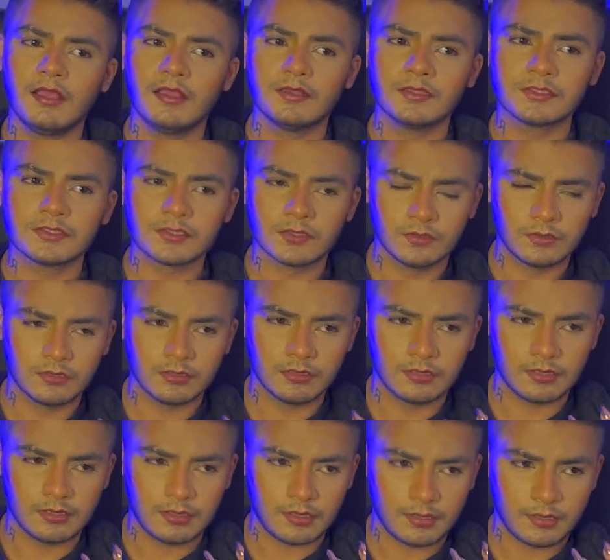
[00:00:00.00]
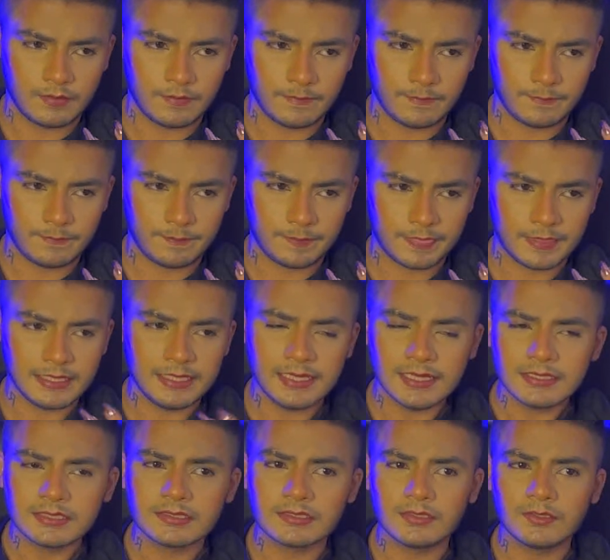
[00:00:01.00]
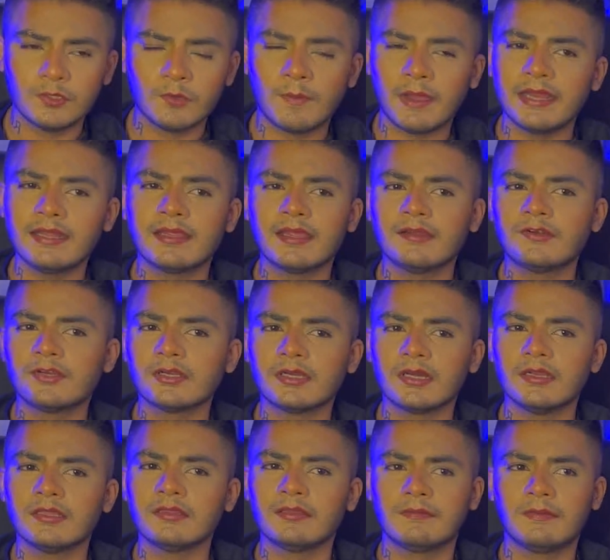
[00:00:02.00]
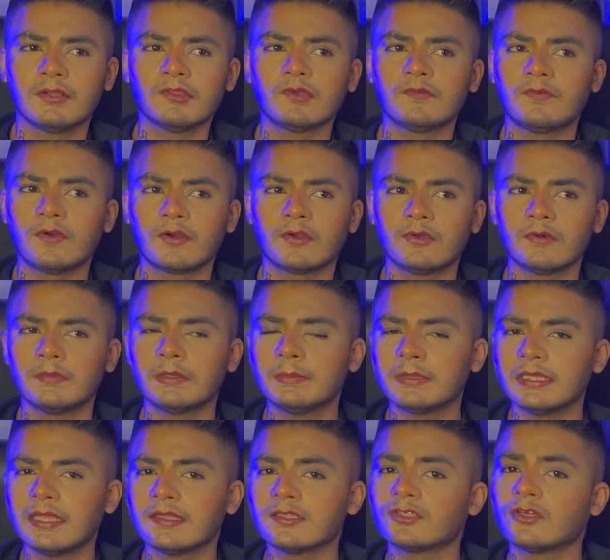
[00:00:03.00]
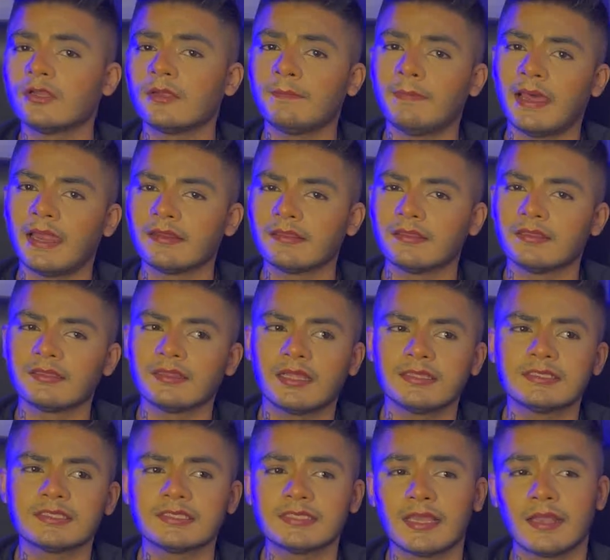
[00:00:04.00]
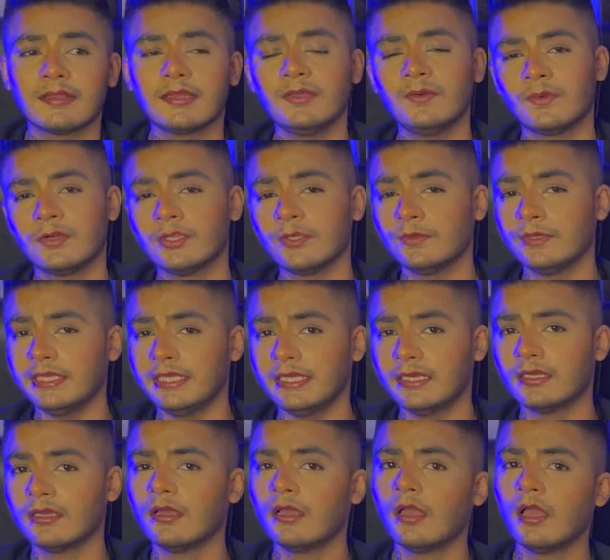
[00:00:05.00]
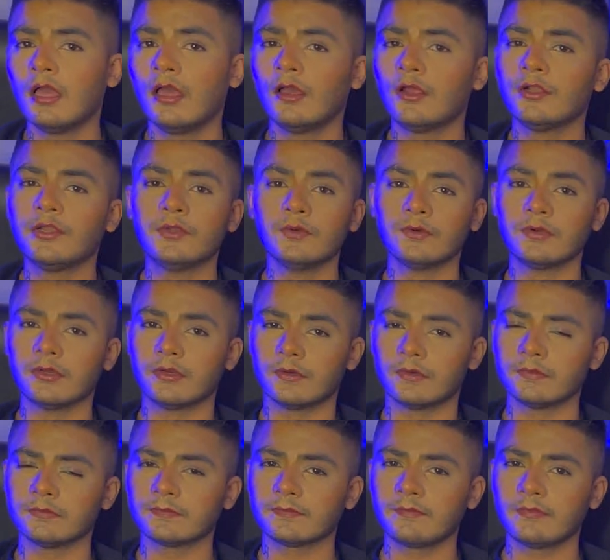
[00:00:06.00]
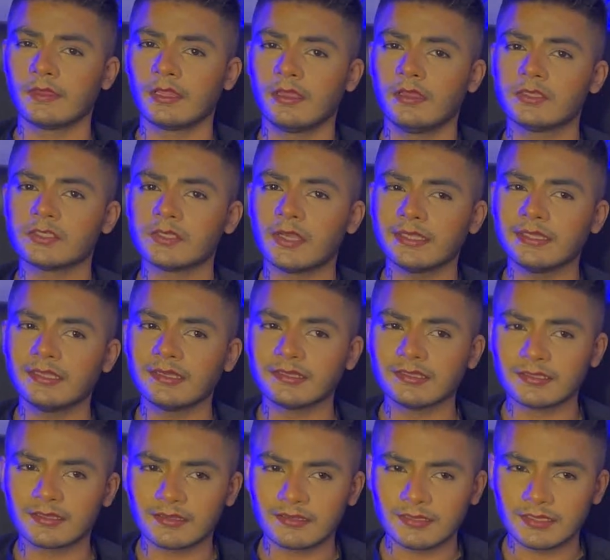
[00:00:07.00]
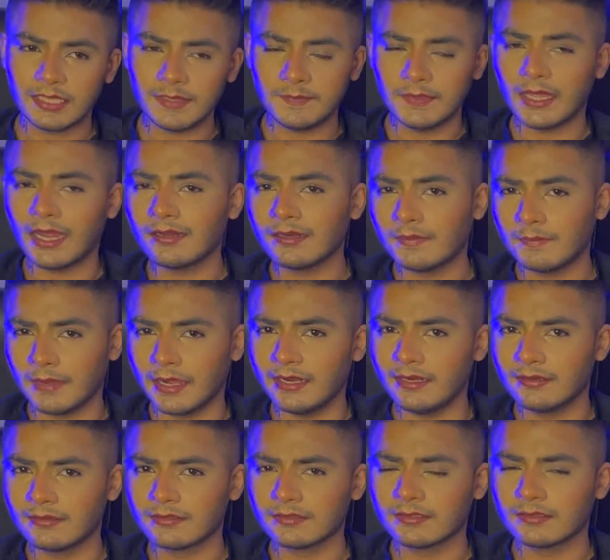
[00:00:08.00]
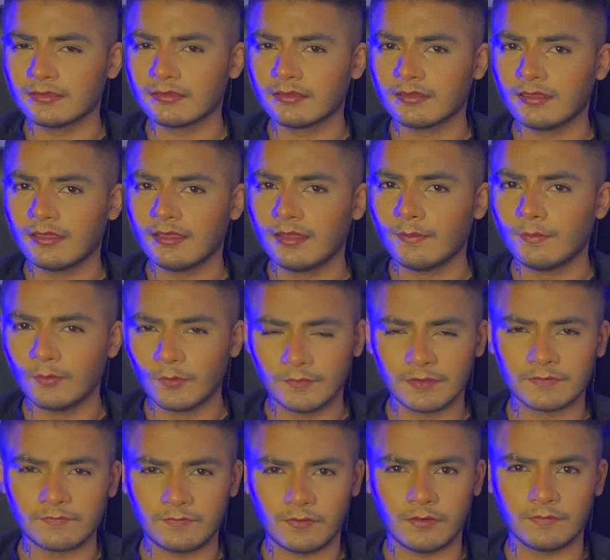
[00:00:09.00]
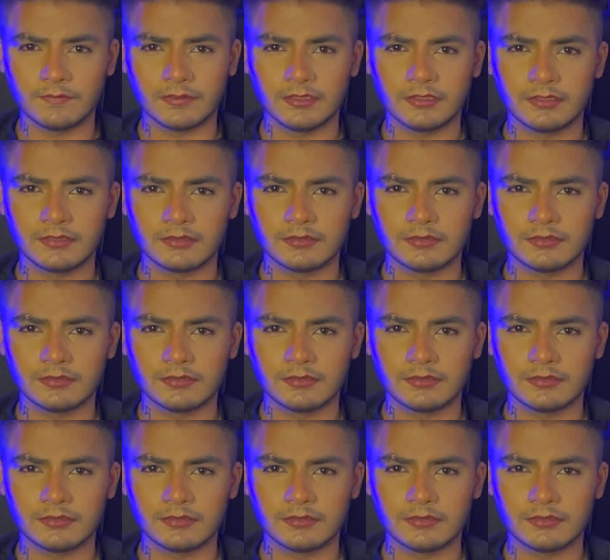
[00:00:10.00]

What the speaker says: So yes, you might get triggered in the month of October, but that's not a bad thing. That's exactly what you need to grow. So I think keep that in mind moving forward.